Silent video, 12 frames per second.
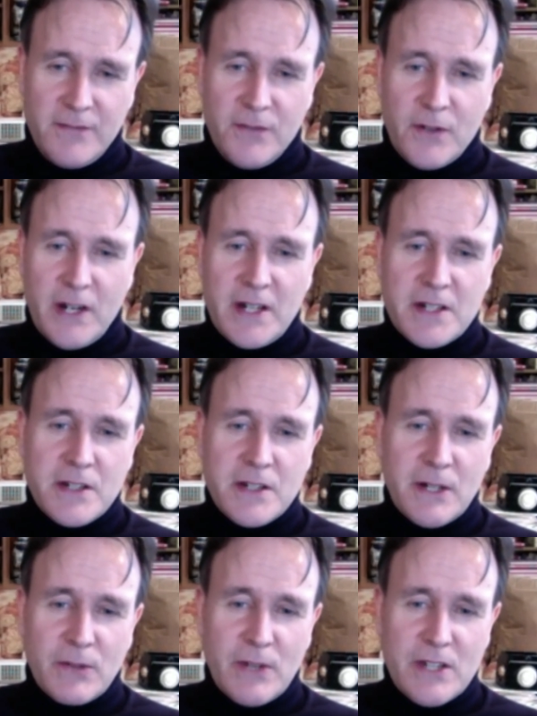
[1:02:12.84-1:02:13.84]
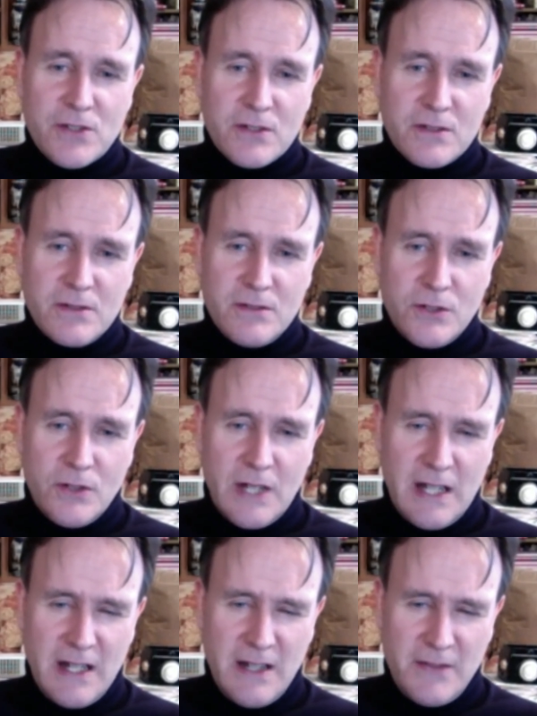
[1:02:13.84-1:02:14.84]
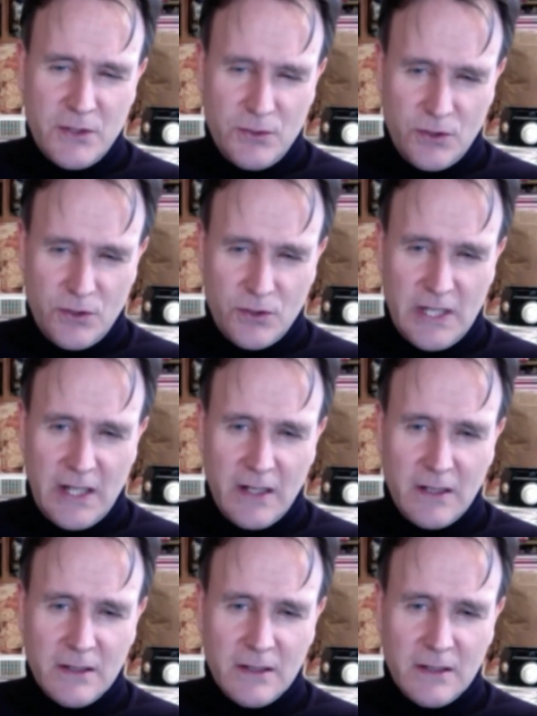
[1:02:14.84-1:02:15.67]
And for energy evaluation, you have, you tell.